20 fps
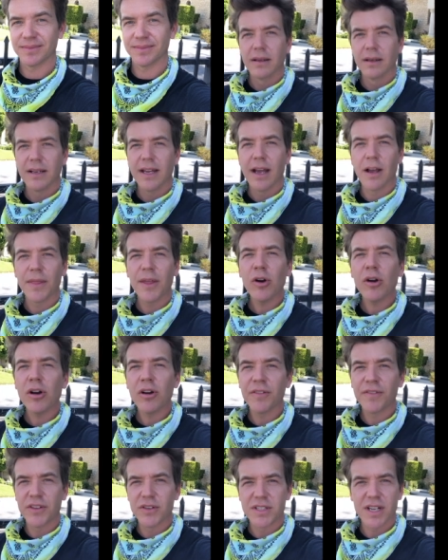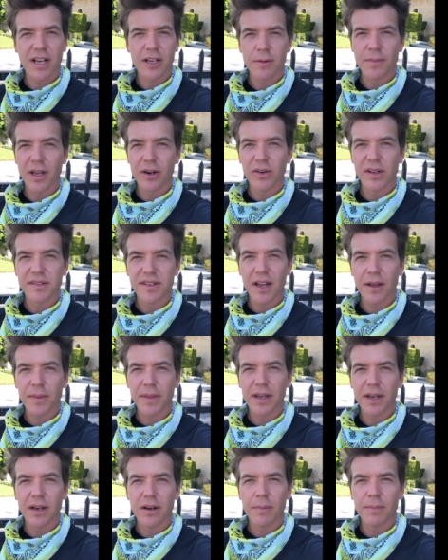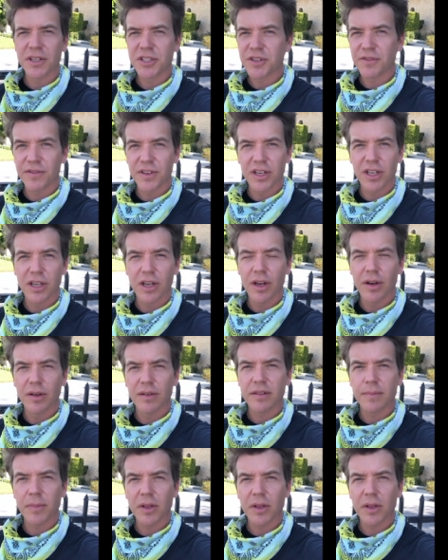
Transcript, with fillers: Now, there are a few documentaries out there, a bunch of videos,